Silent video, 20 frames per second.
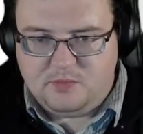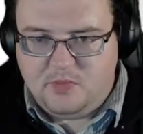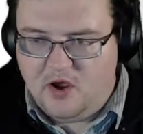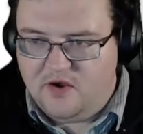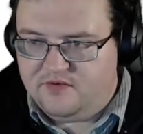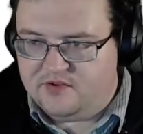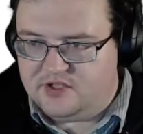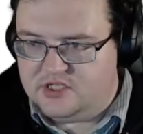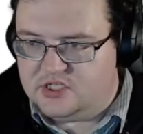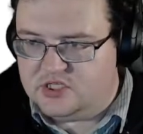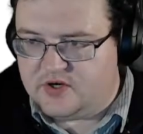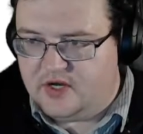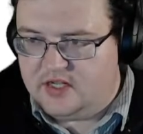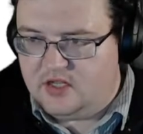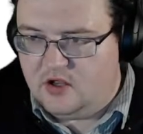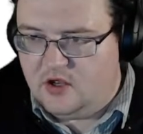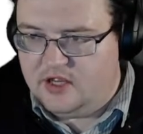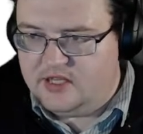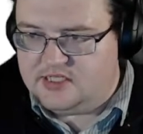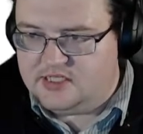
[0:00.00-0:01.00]
perfectly straight
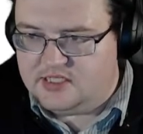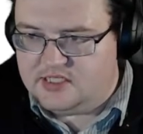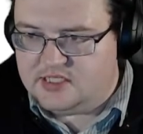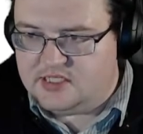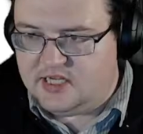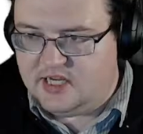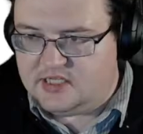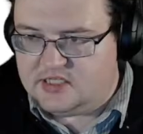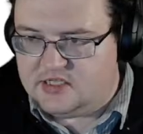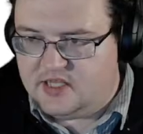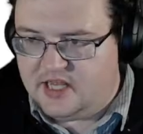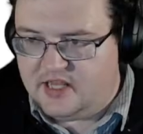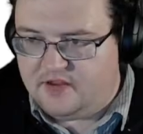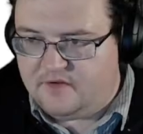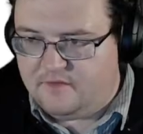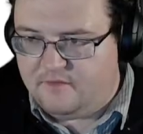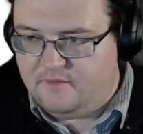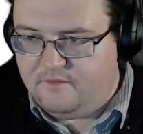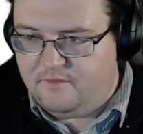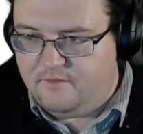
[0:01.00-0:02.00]
lines intersect. So
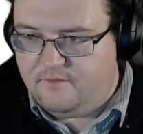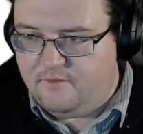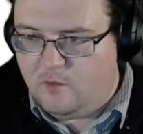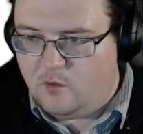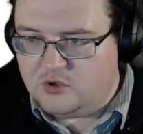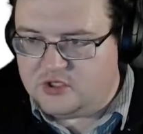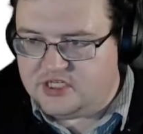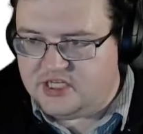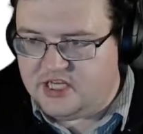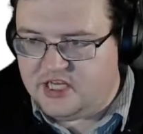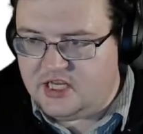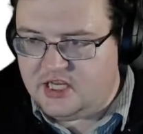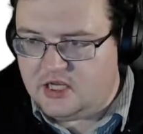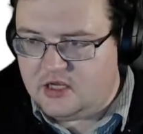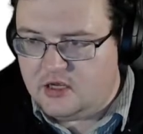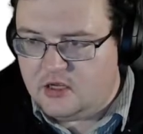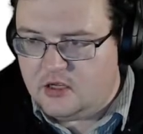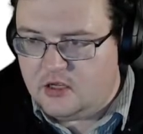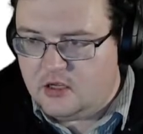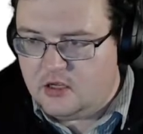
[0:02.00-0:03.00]
that's 40,